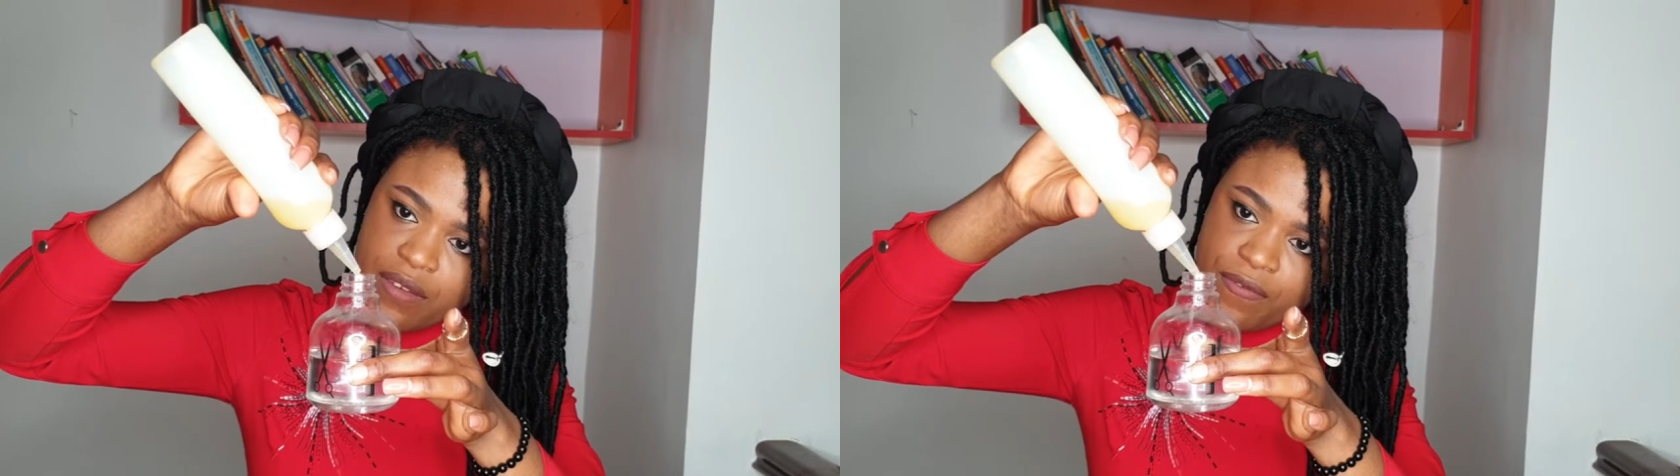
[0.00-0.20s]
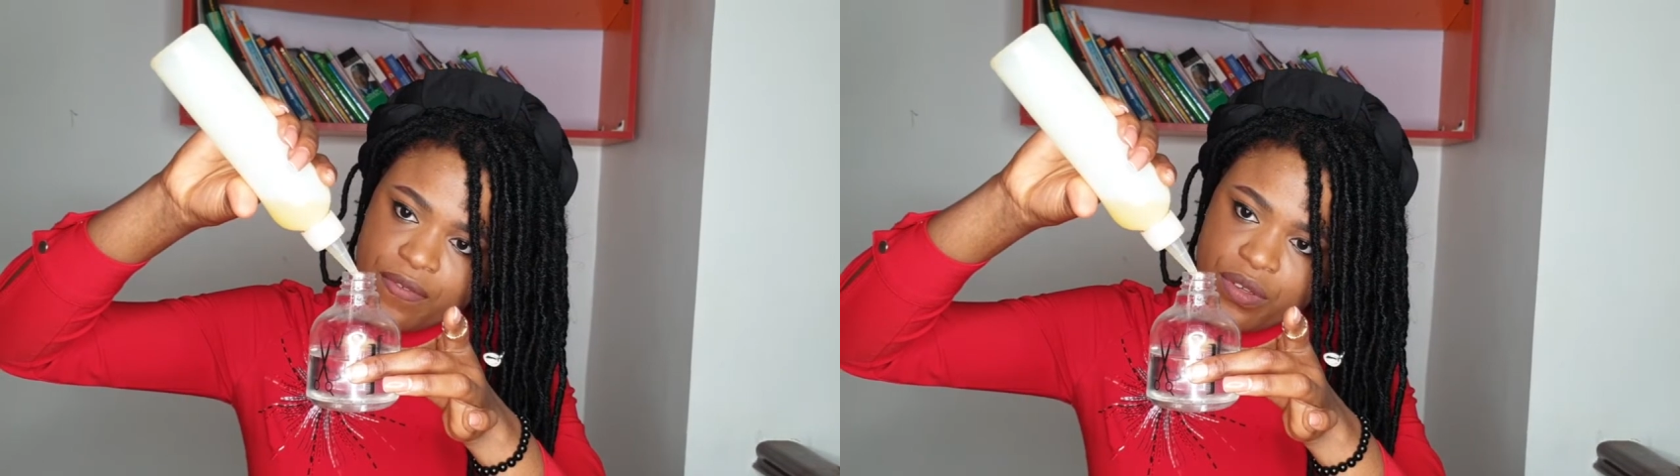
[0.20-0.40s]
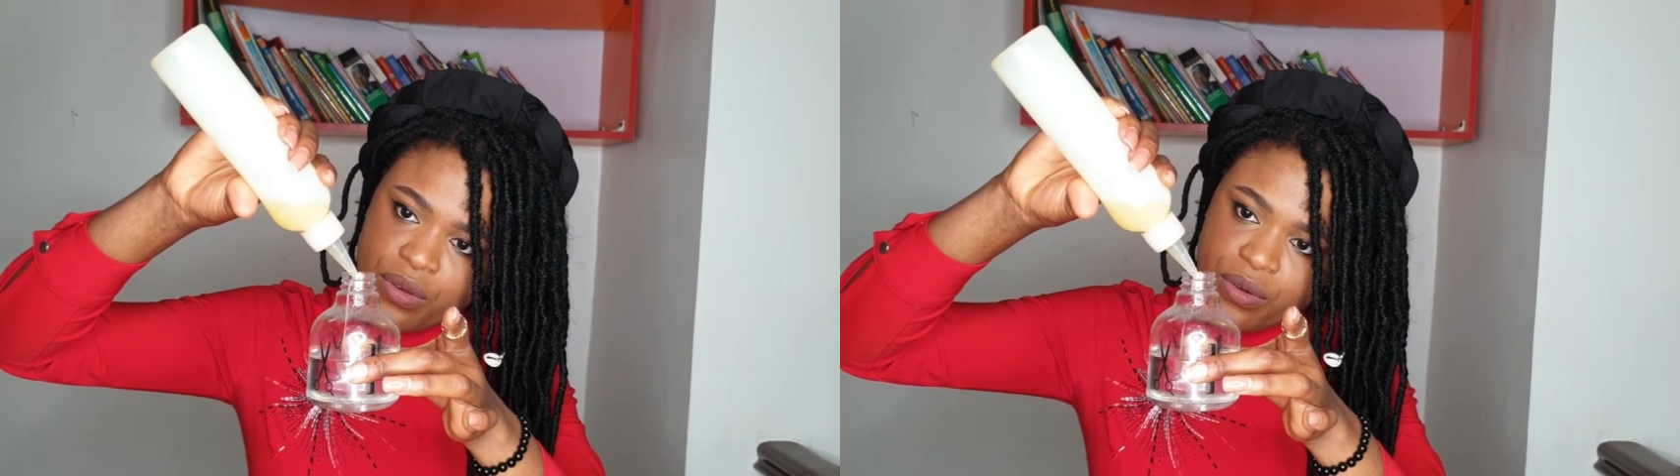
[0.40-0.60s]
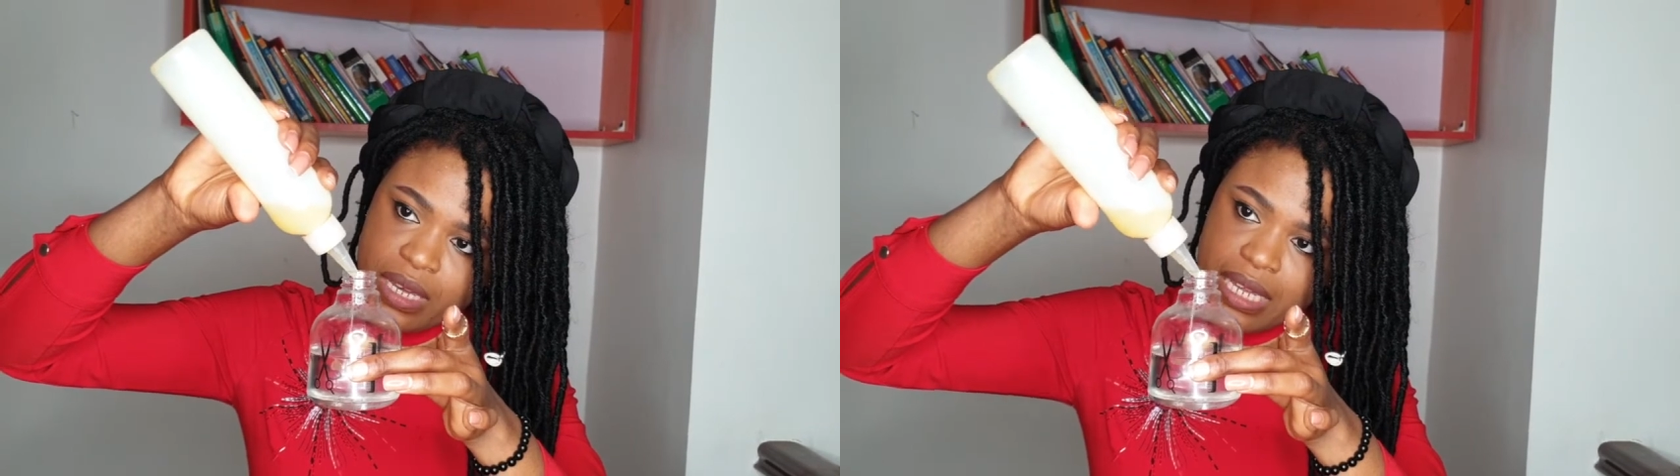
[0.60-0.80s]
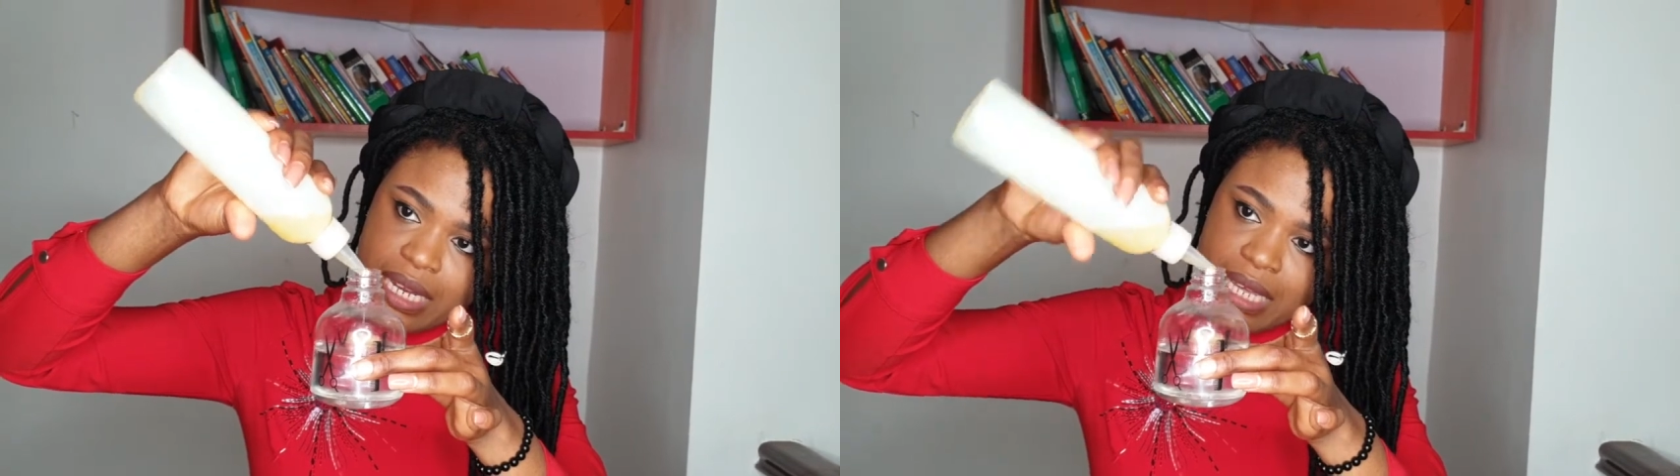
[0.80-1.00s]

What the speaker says: few in